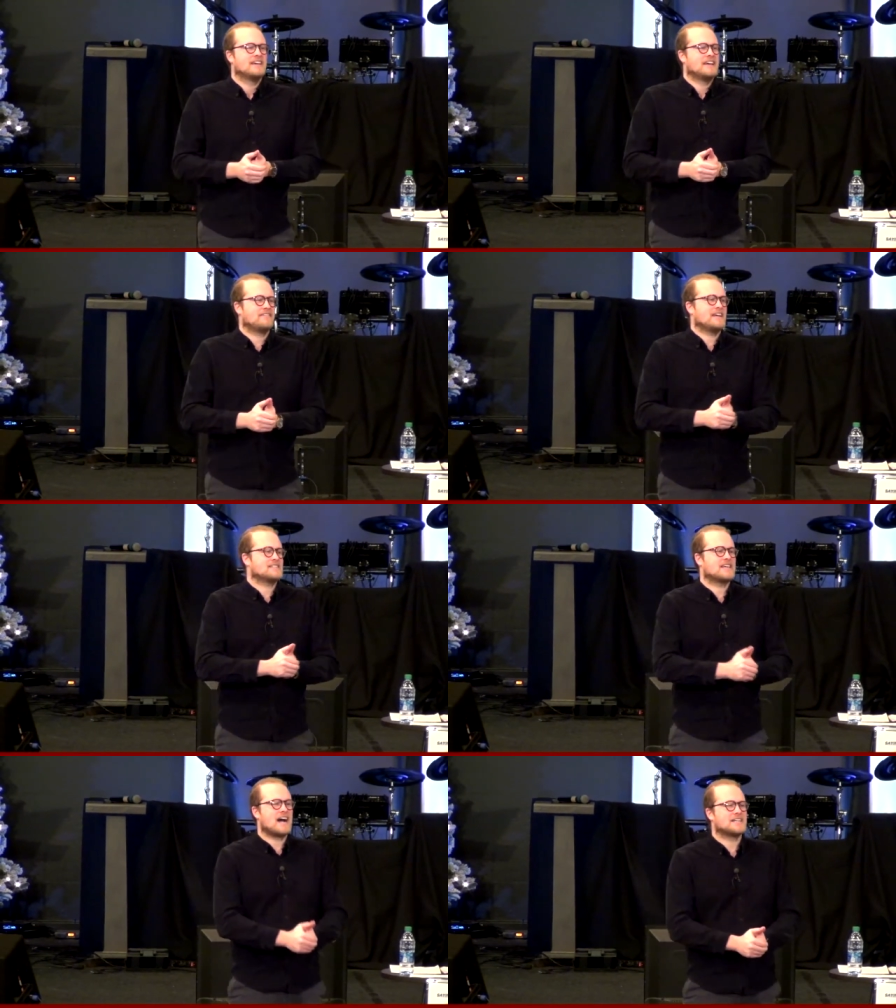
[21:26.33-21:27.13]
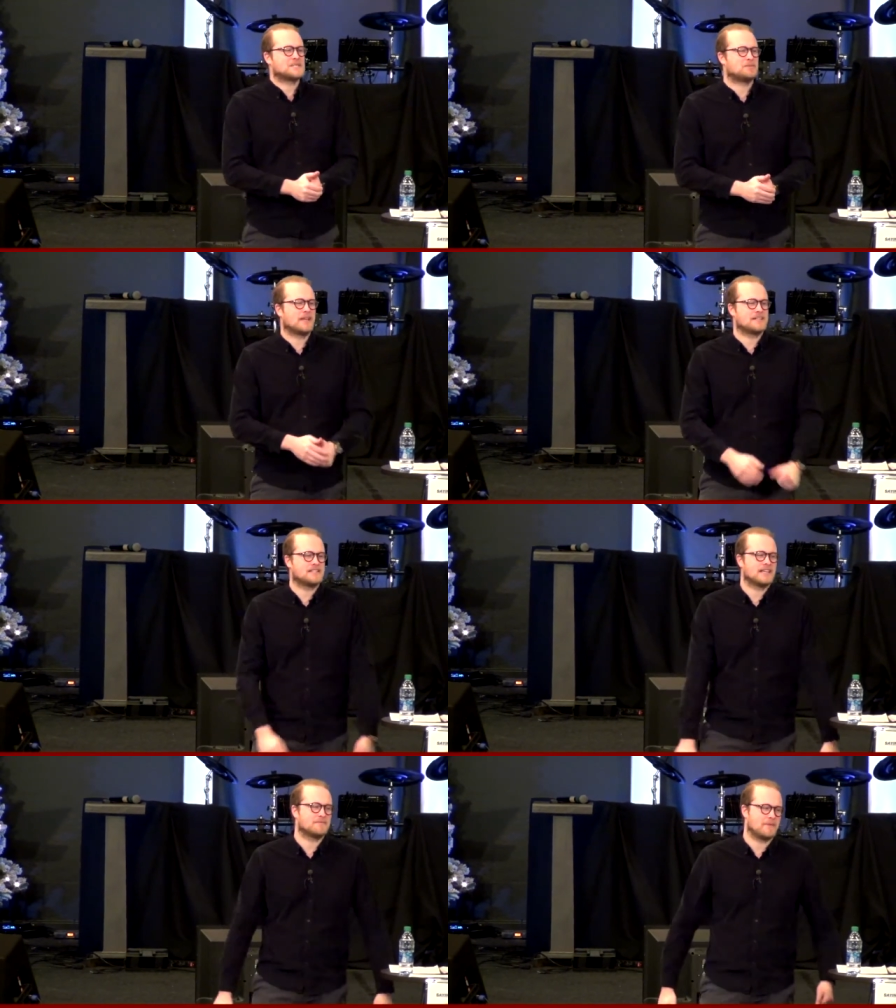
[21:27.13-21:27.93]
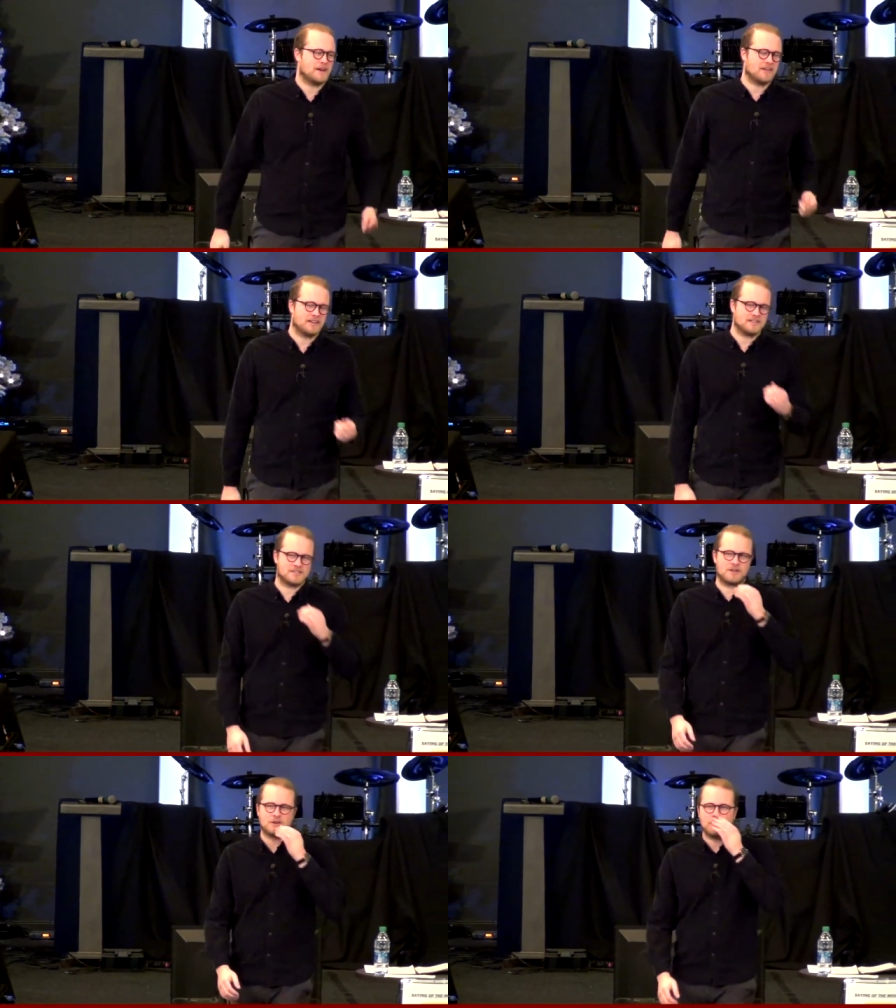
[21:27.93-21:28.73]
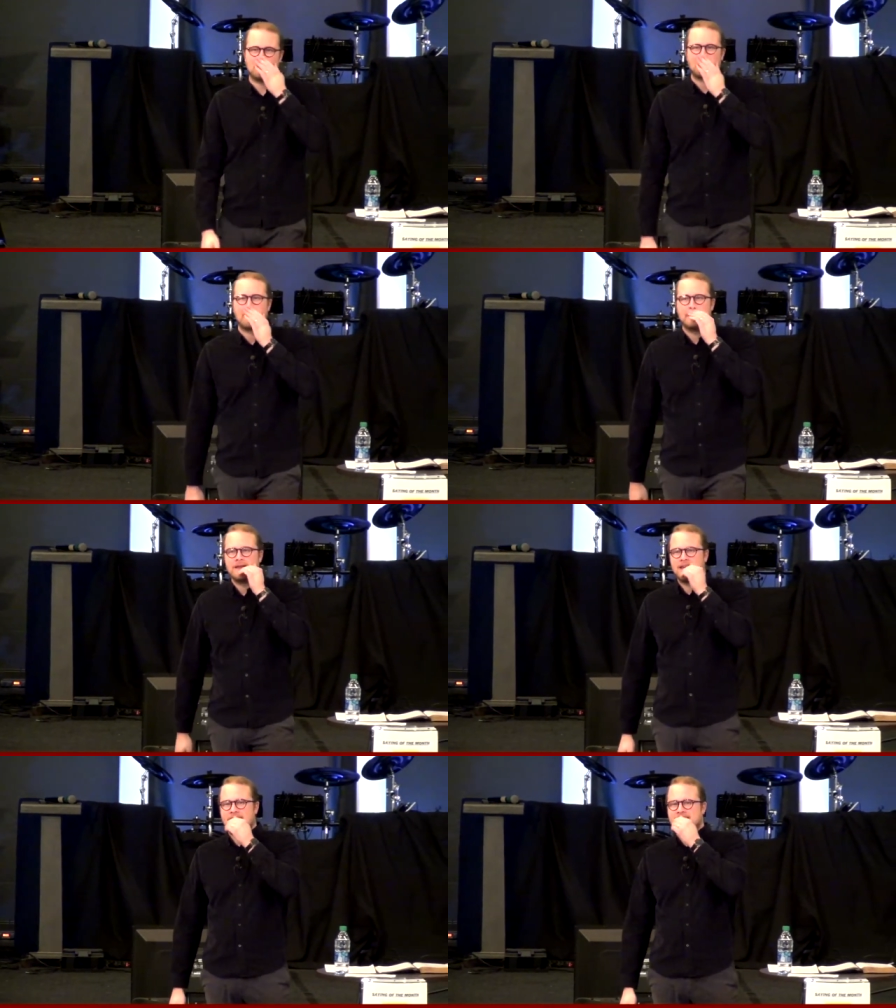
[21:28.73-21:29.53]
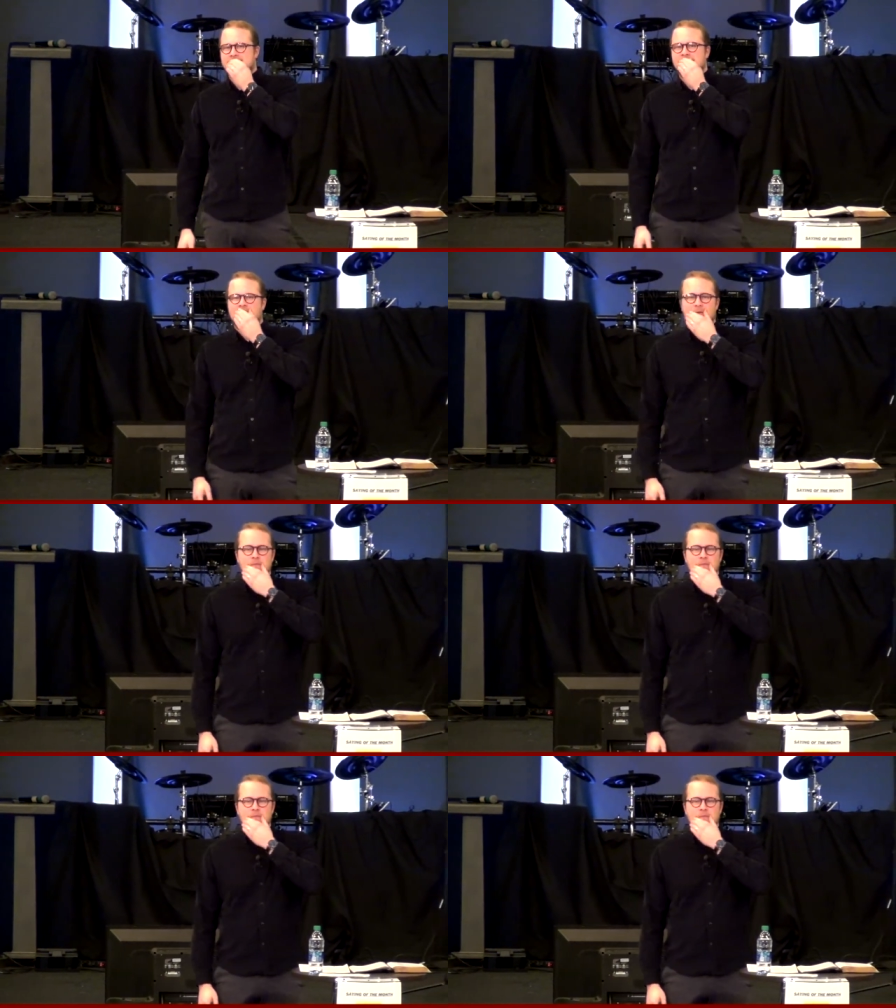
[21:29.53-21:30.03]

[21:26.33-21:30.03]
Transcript: if he has god's blessing in marrying this girl and uh,